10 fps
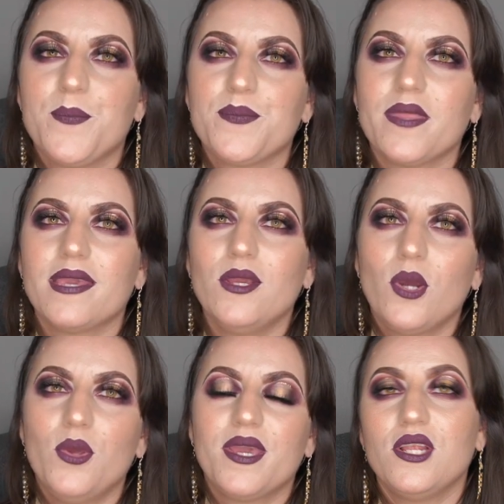like, you know,
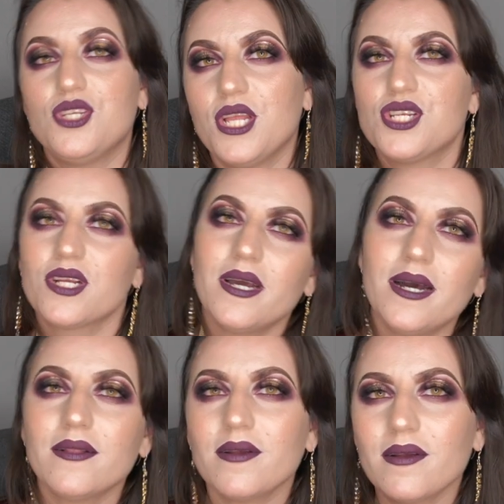you can change the
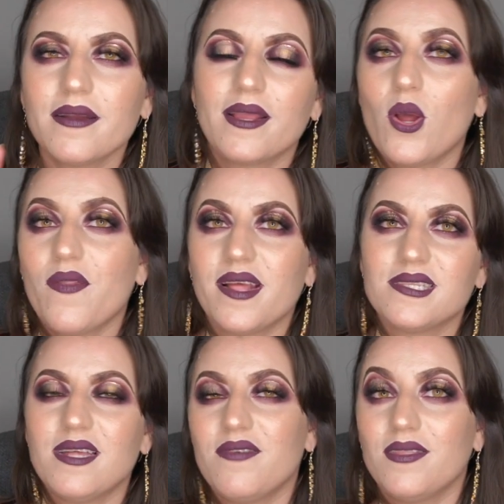color and all that
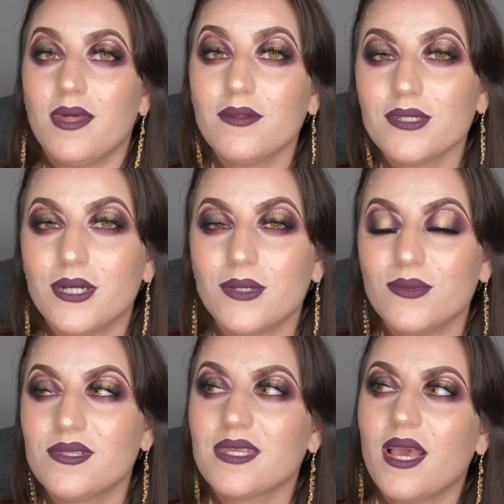stuff and the other
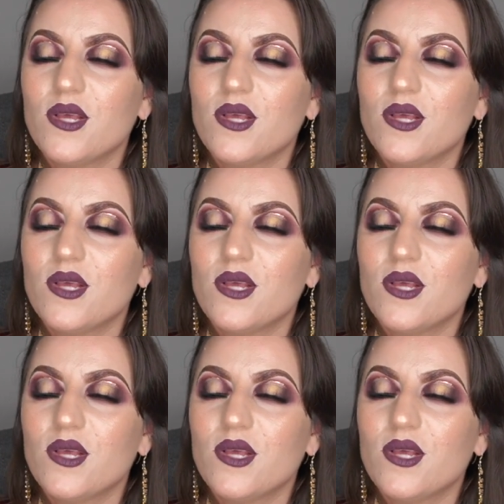tones.